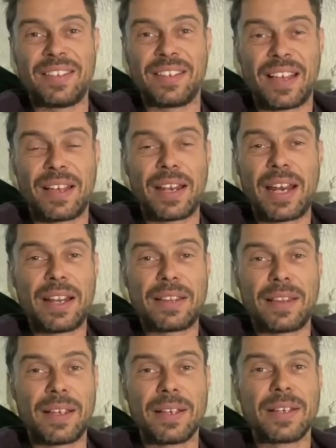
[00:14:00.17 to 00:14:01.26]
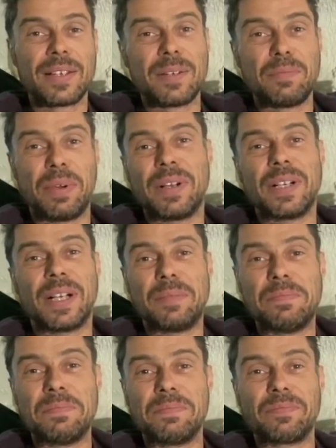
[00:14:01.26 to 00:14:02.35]
as anything, but
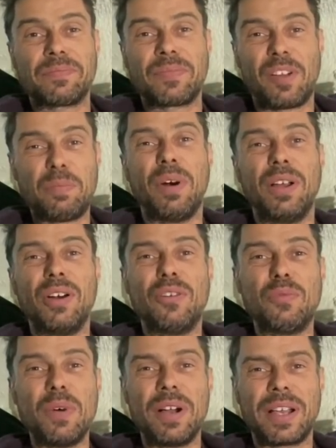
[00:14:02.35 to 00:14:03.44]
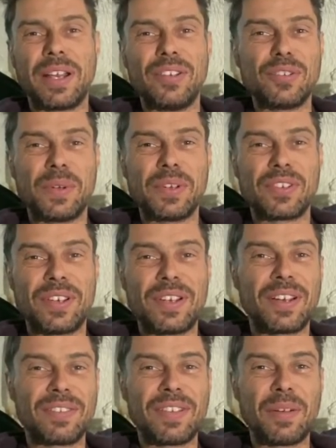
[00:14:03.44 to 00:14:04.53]
I've put a lot of work into it, so you
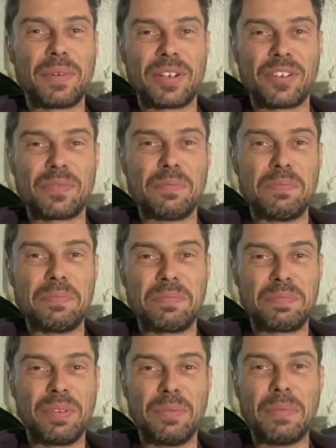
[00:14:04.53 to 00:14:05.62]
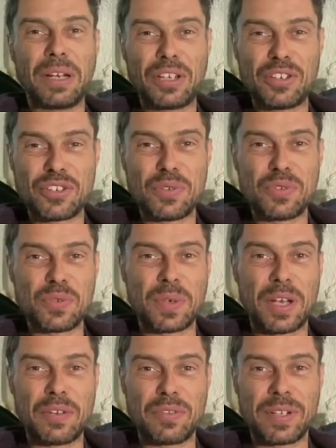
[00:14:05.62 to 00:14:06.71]
kind of don't want to just put muddy shoes all
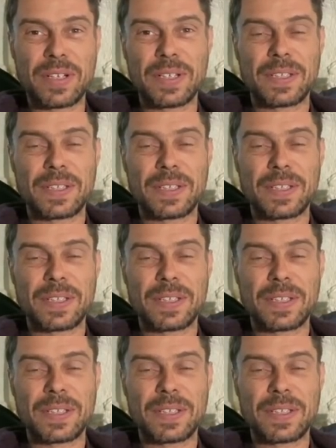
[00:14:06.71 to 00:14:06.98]
over it.